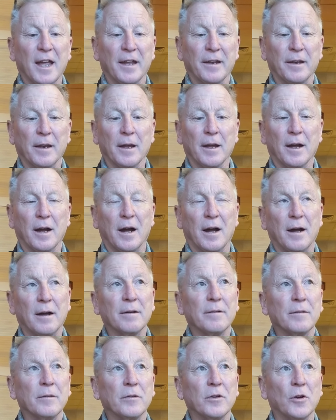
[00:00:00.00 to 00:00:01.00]
And
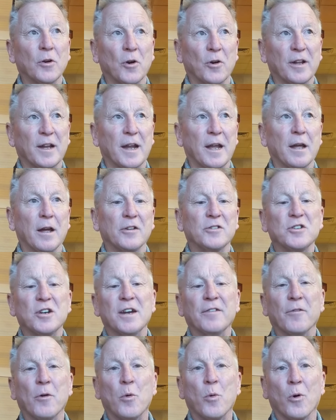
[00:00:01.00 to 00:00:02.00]
to
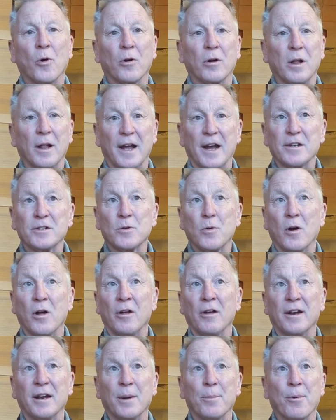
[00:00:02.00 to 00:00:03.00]
achieve a world-class
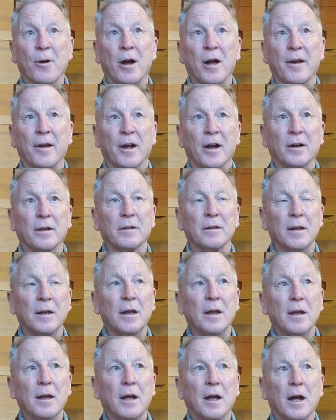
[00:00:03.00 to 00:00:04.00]
quality product,
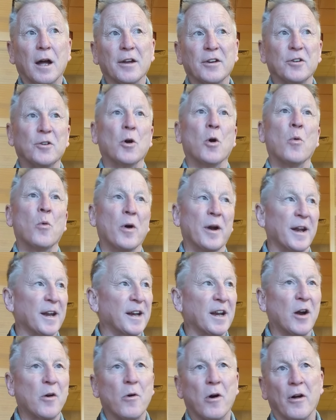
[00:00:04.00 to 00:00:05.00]
you don't want
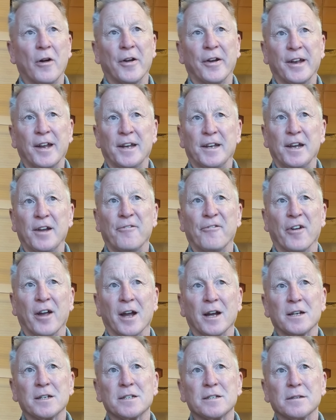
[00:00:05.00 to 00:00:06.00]
any quality
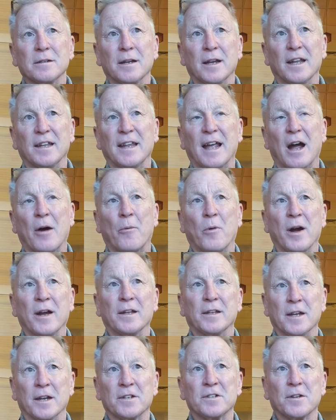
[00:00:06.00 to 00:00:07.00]
defects in that
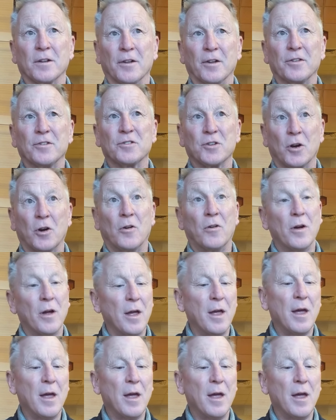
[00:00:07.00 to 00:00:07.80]
white distillate. So,